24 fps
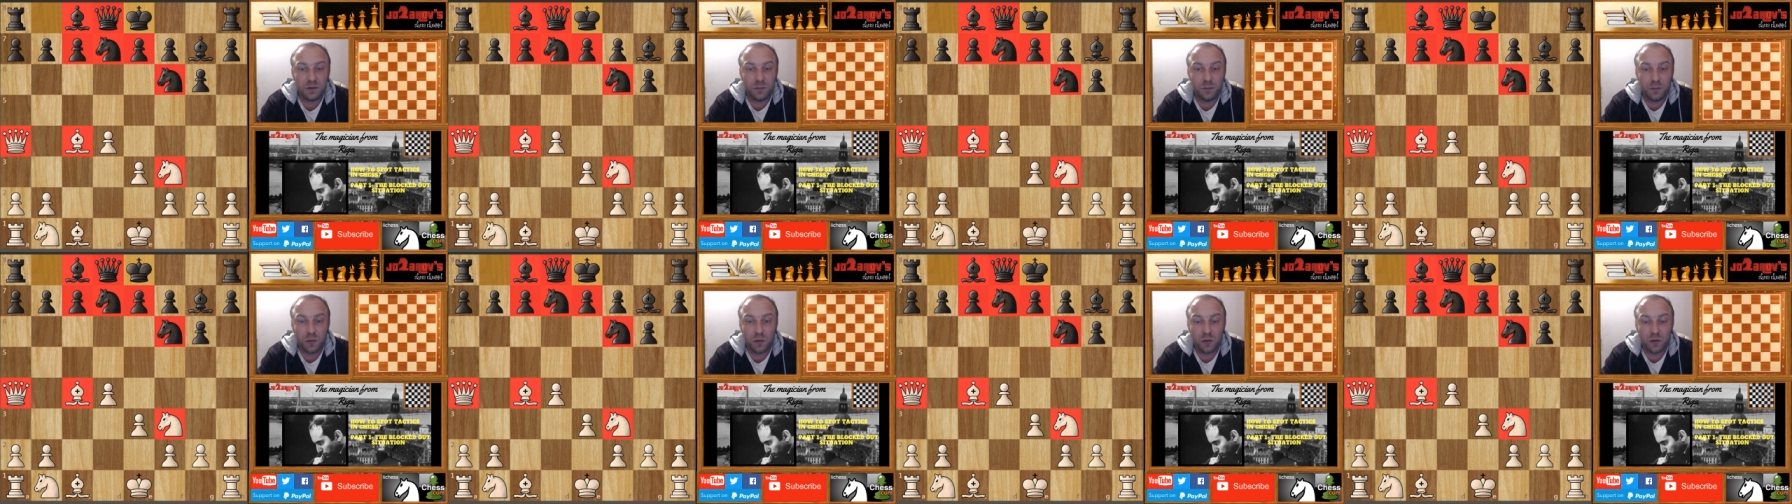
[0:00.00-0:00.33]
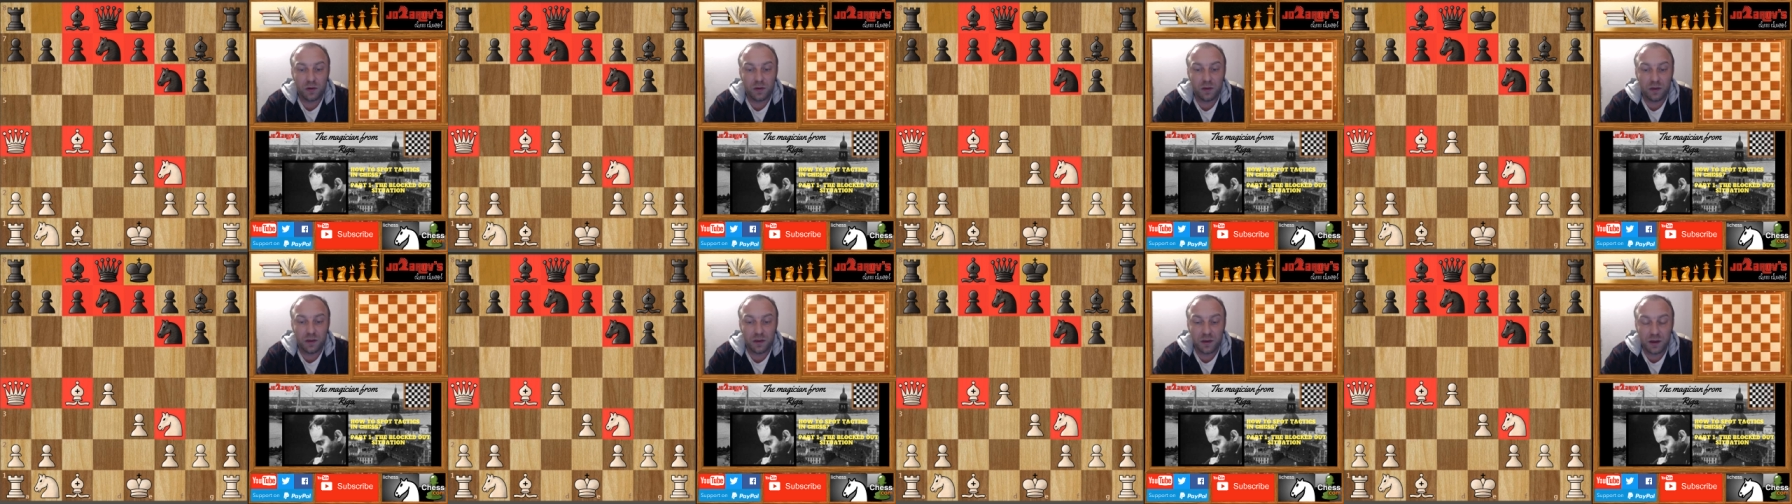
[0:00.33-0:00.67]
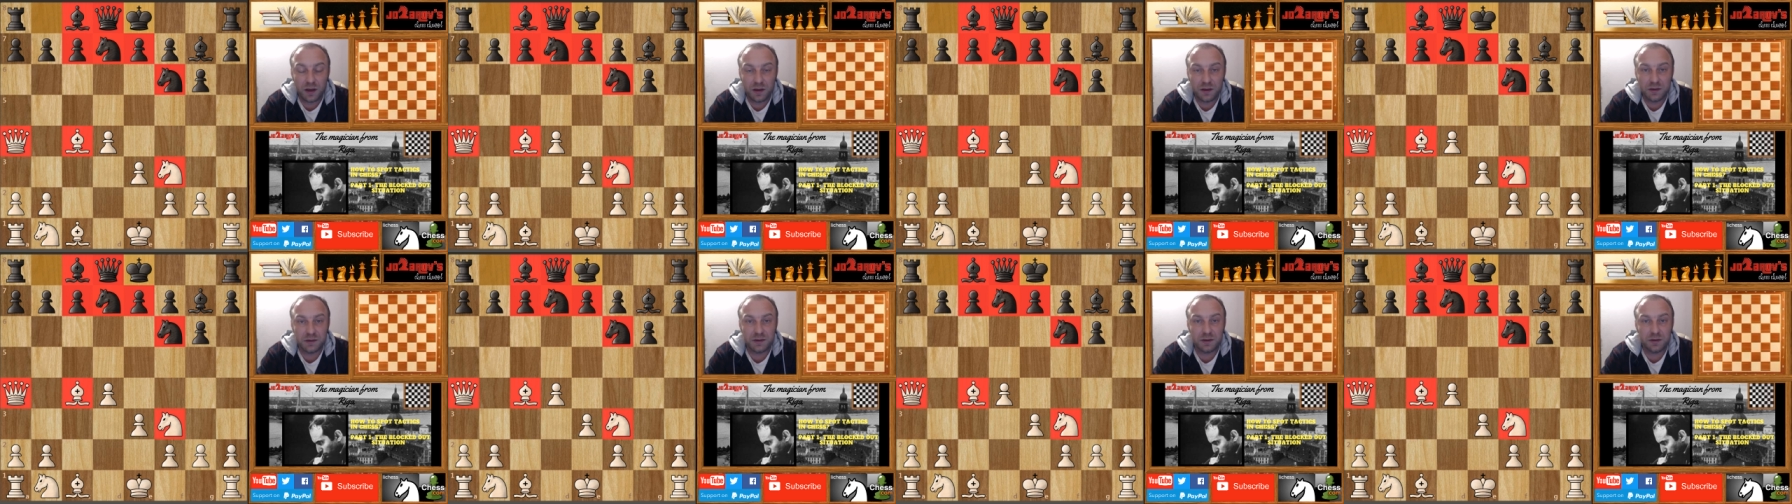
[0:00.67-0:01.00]
important
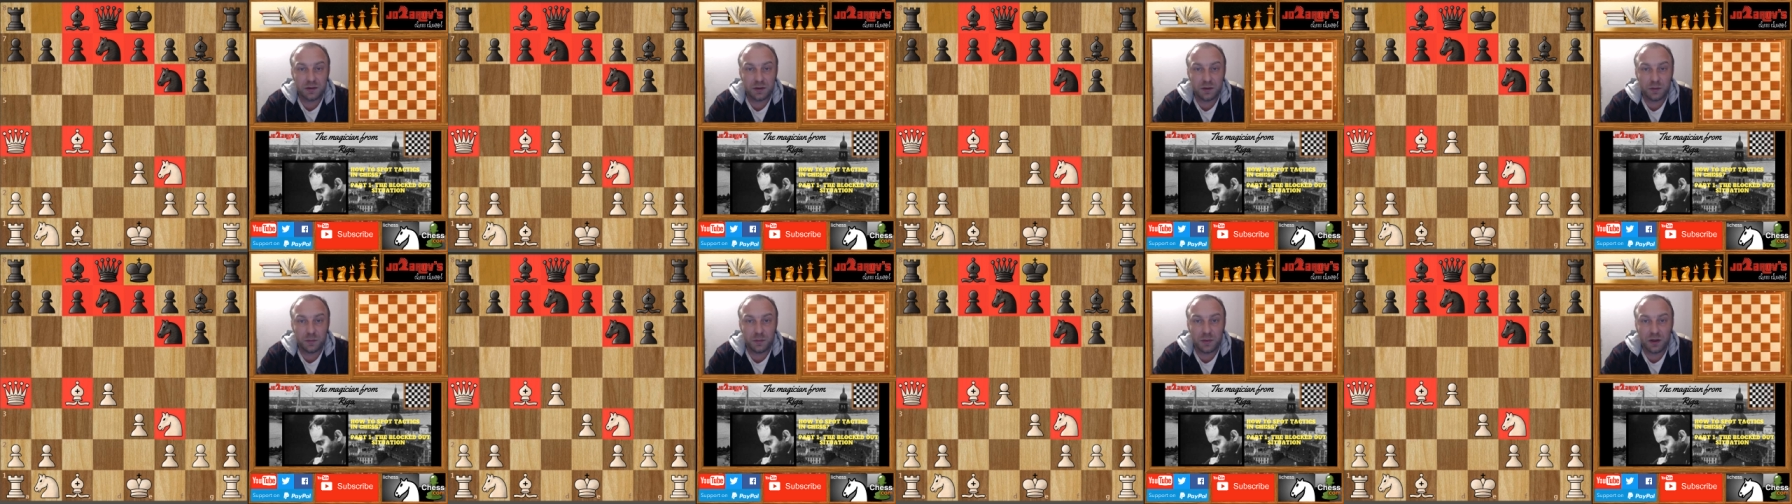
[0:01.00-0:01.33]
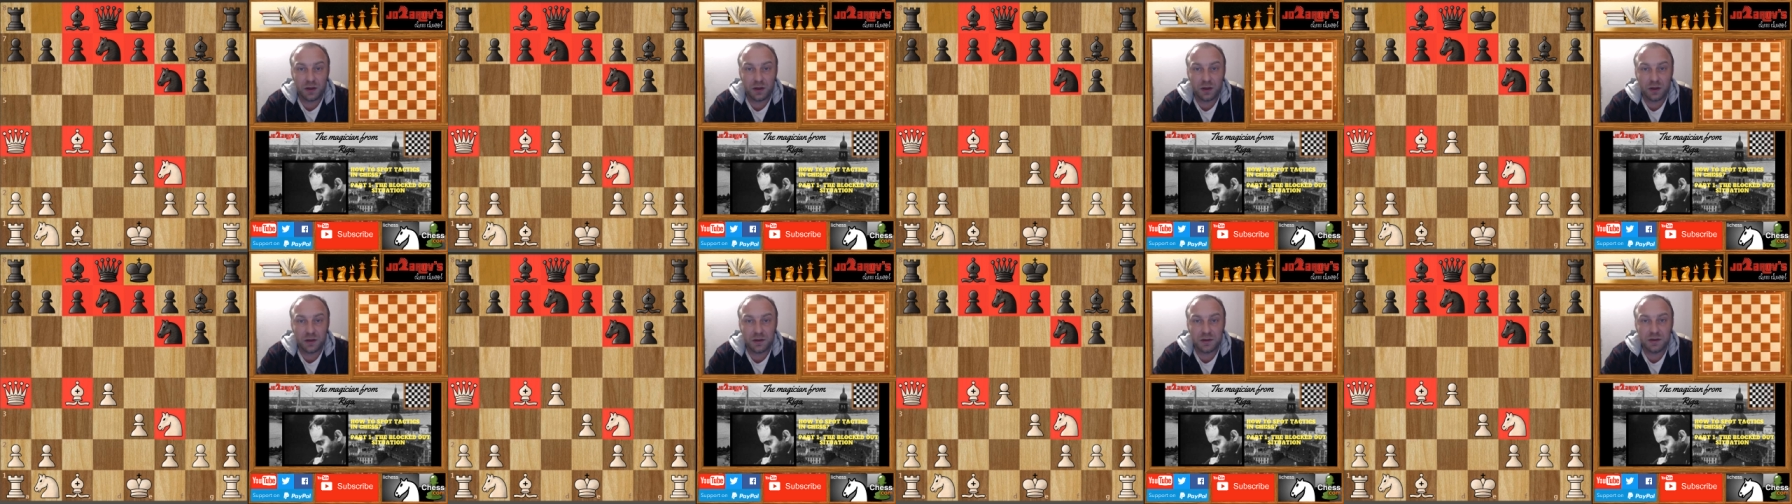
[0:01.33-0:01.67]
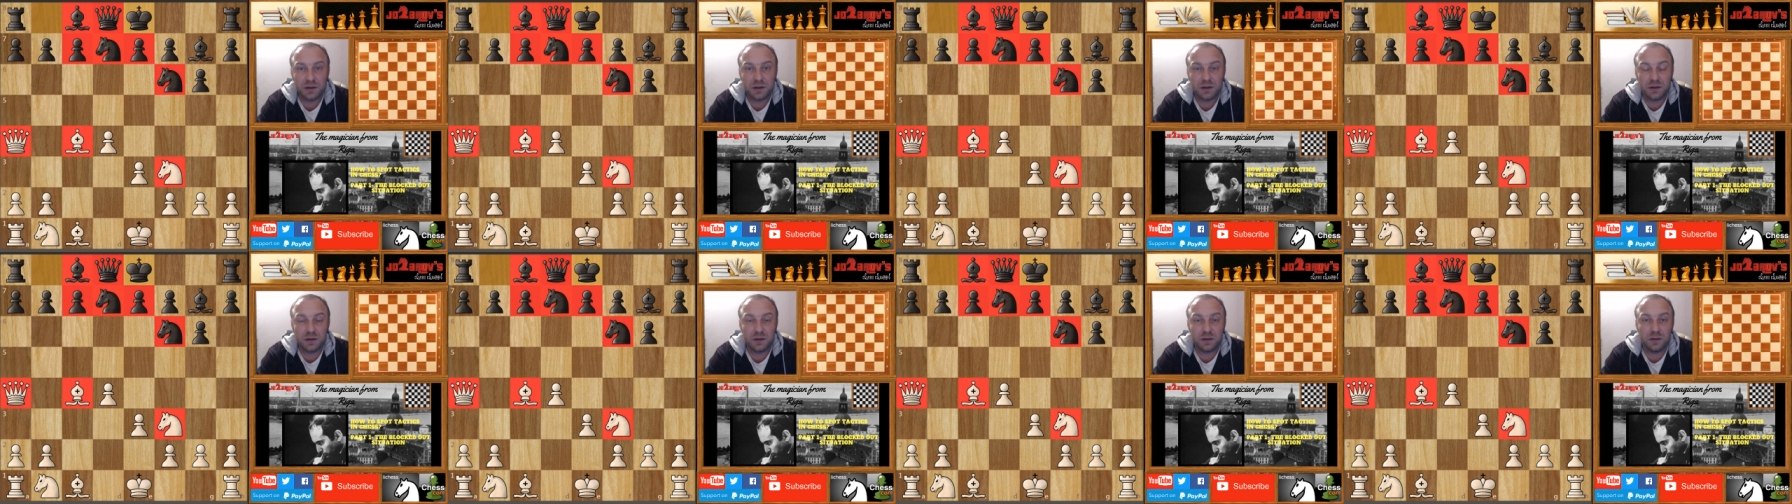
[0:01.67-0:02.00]
things uh,
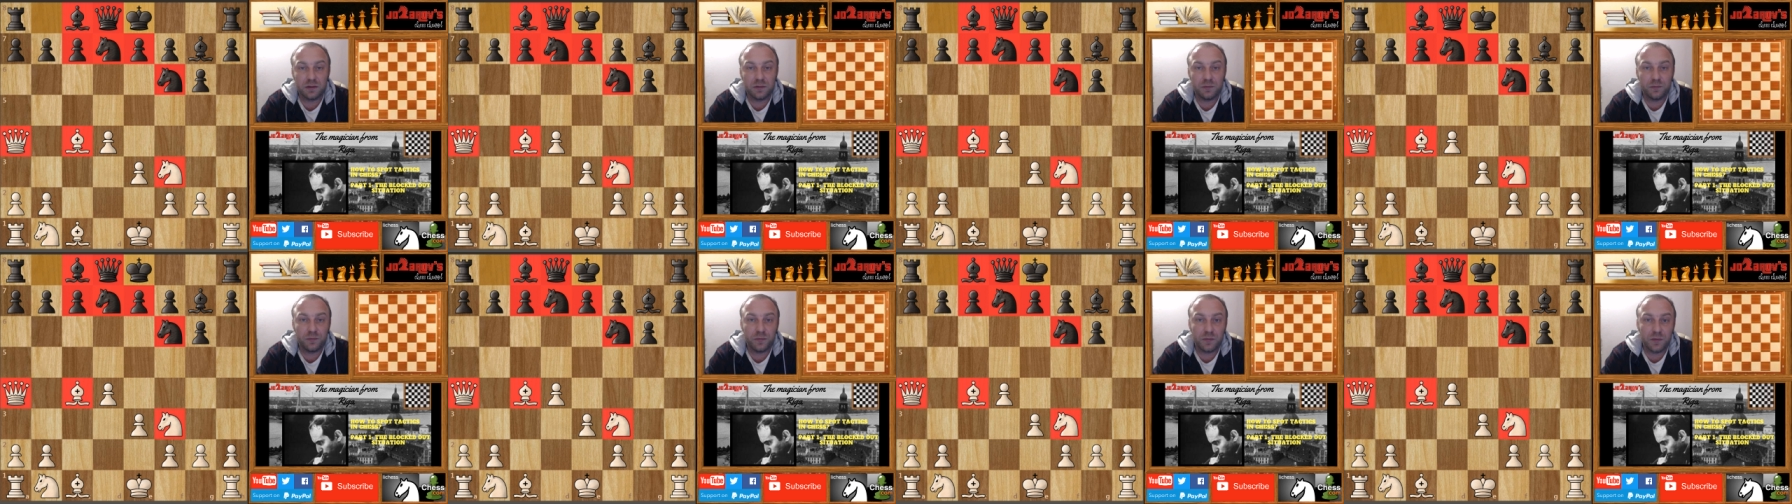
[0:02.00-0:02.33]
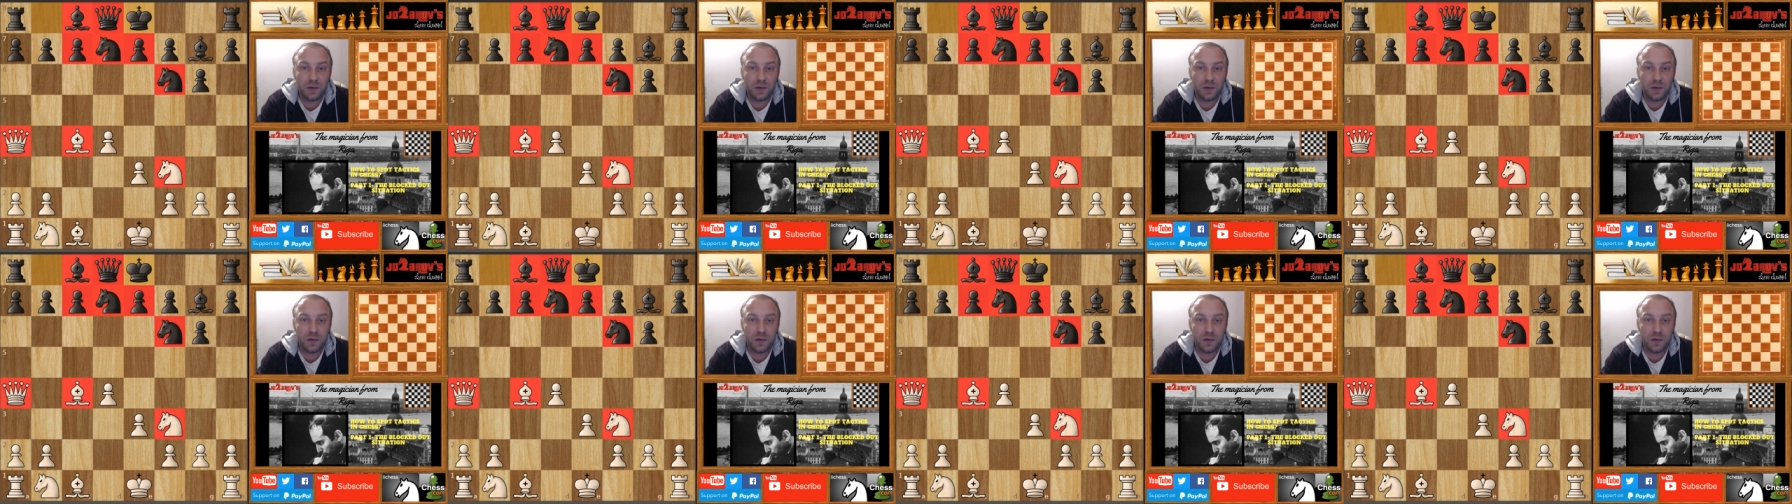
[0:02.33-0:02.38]
because uh,